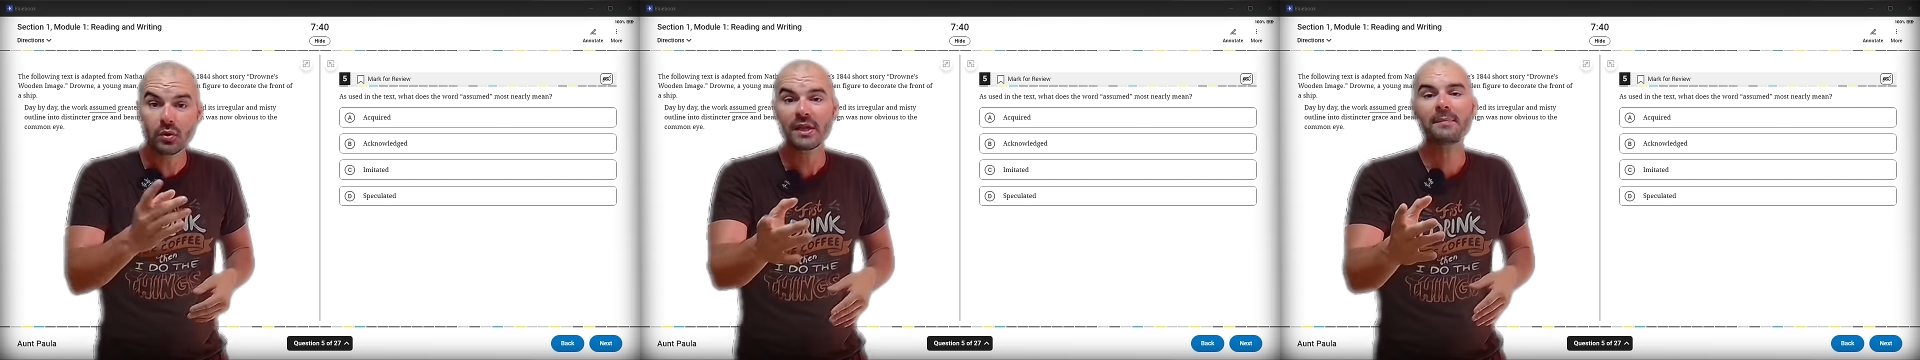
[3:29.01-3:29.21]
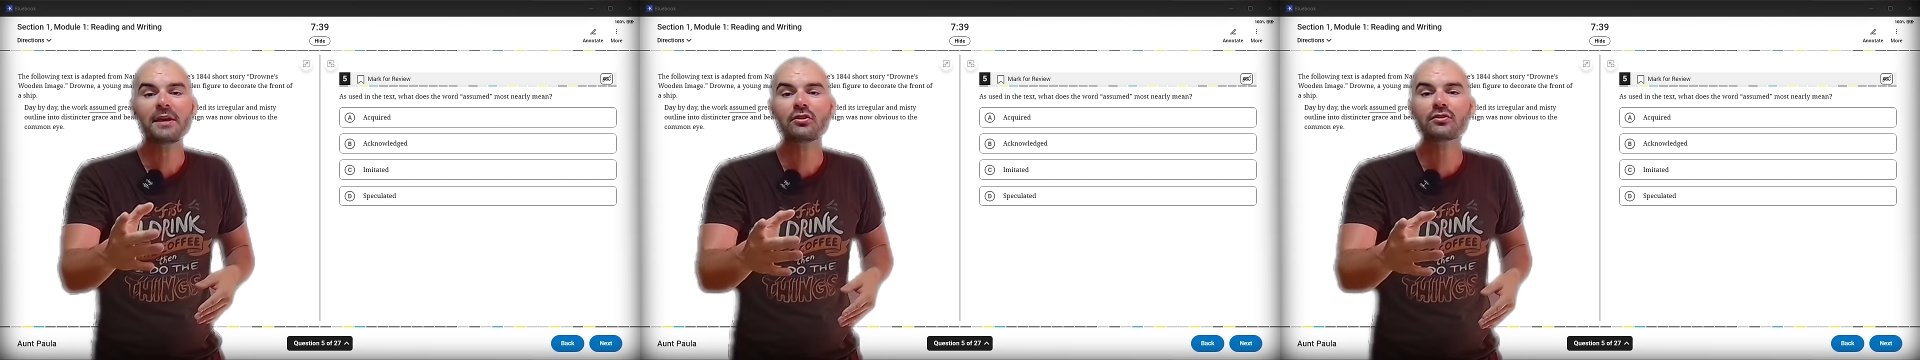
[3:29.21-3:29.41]

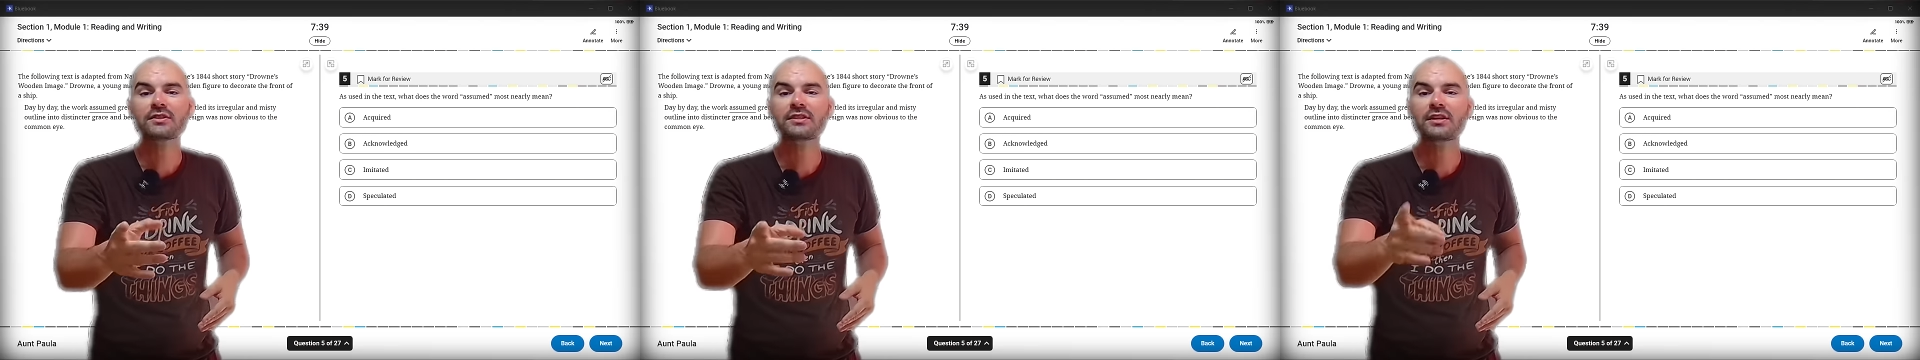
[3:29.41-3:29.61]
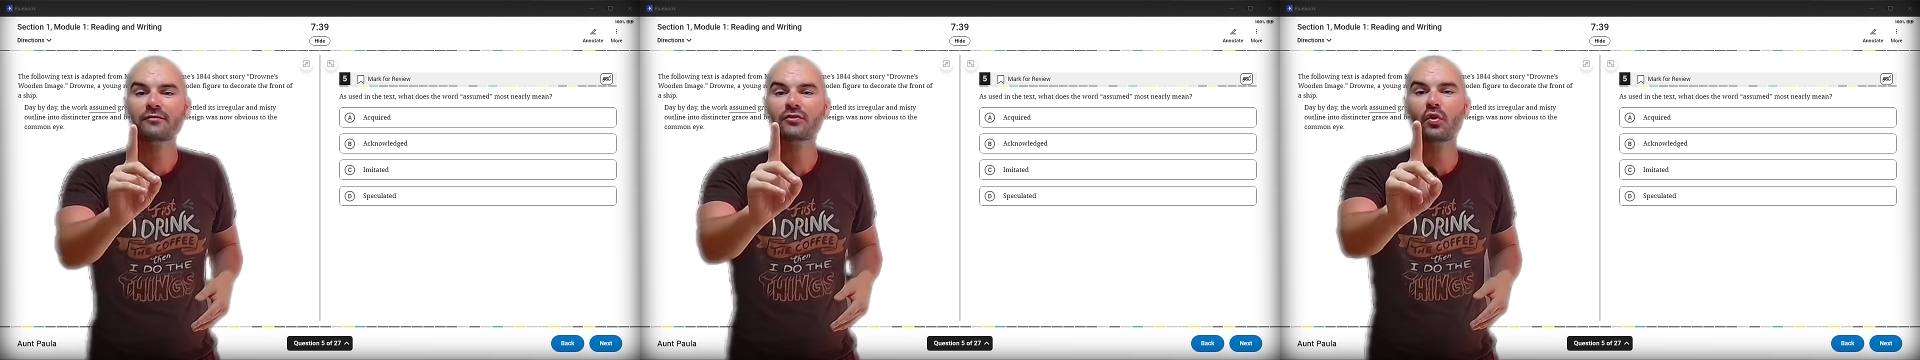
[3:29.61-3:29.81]
limit
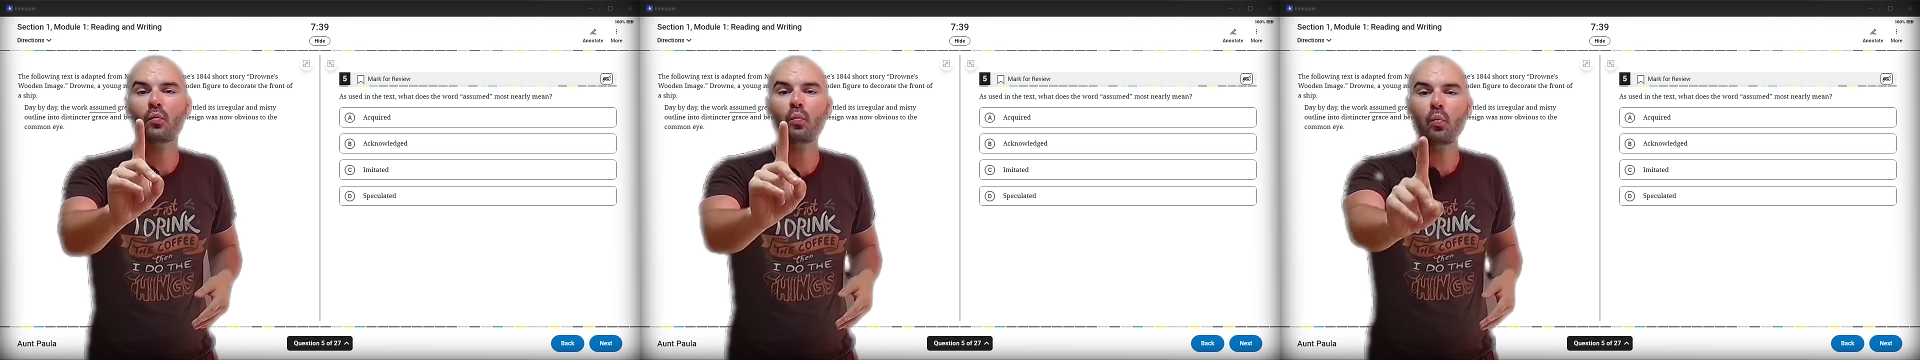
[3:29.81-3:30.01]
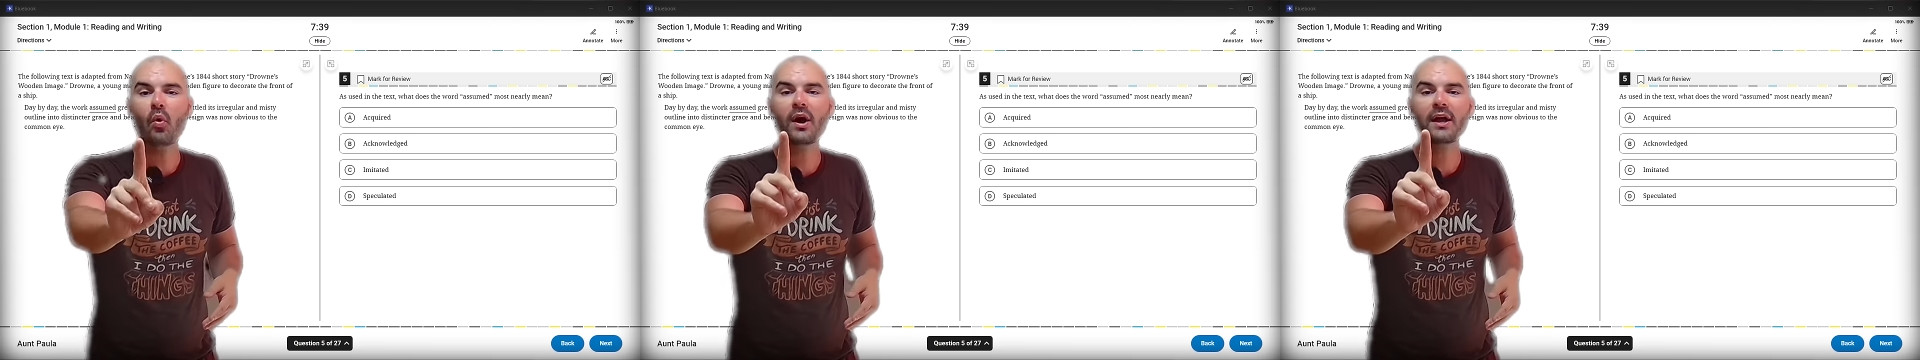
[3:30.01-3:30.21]
yourself to
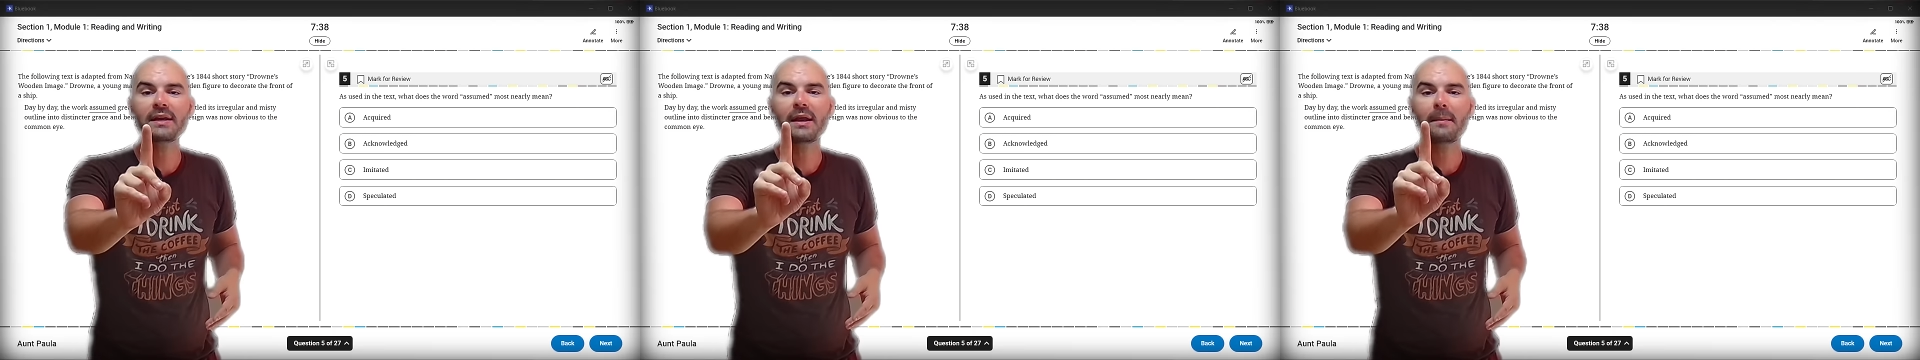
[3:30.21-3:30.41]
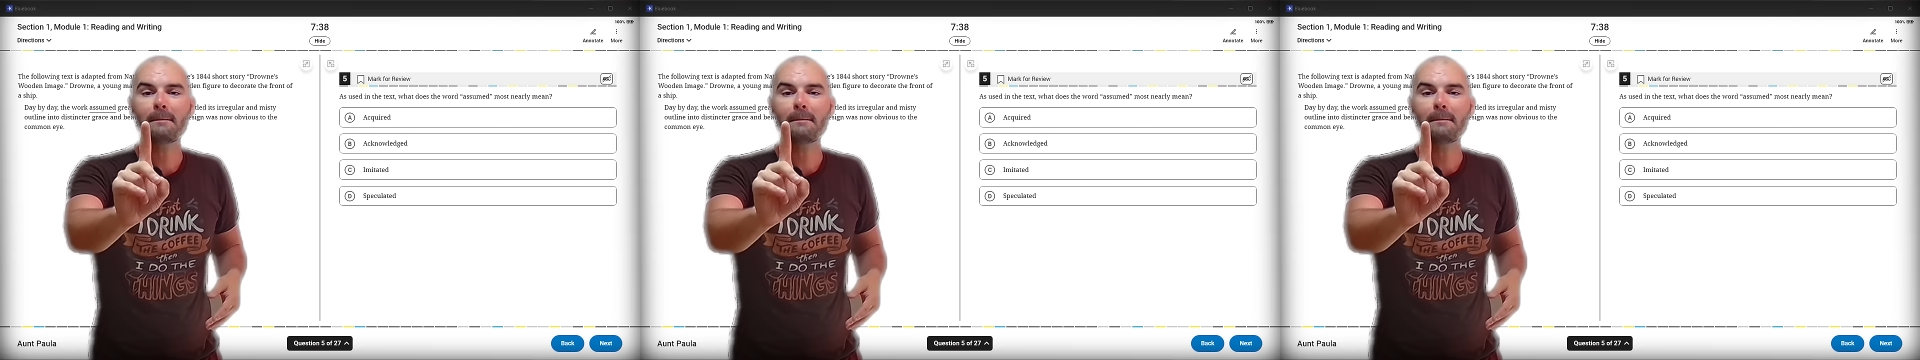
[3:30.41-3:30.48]
1